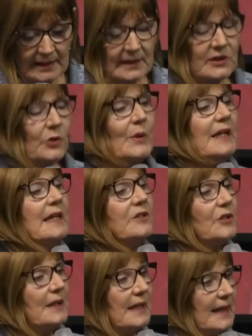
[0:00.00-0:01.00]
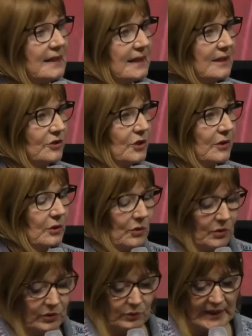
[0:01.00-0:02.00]
So we need to listen to the
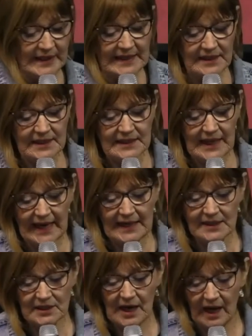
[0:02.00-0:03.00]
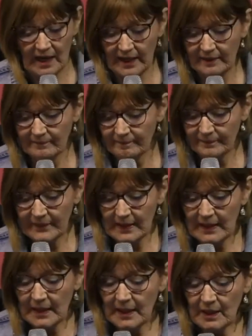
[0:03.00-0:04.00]
Lord. We need to take time.
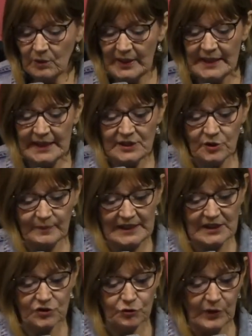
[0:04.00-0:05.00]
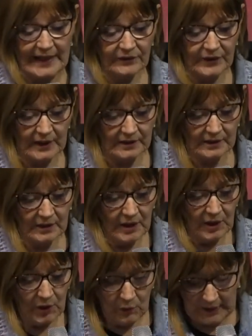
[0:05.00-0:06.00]
We need to be strengthened.
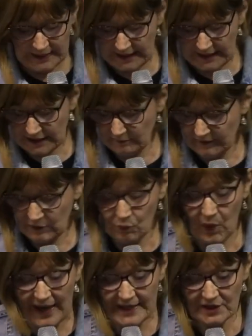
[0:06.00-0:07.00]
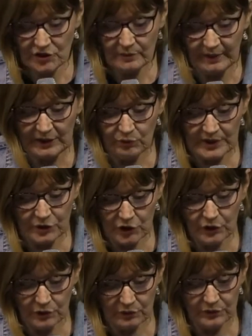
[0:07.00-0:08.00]
We need to be wait to be
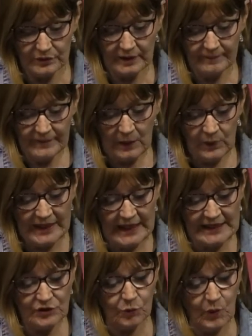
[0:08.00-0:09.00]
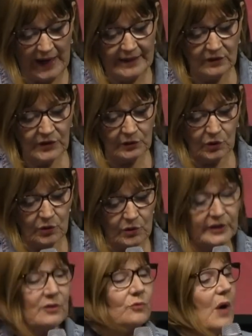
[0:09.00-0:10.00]
renewed. We need to wait on the
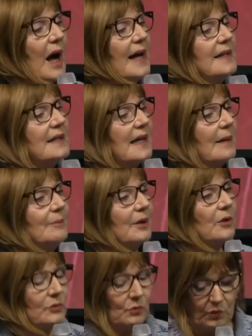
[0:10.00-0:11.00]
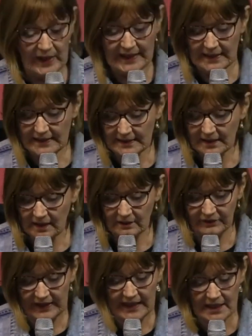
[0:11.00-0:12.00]
Lord and rise up on wings
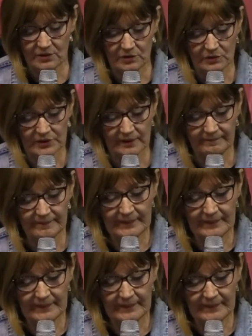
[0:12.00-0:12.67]
of eagles.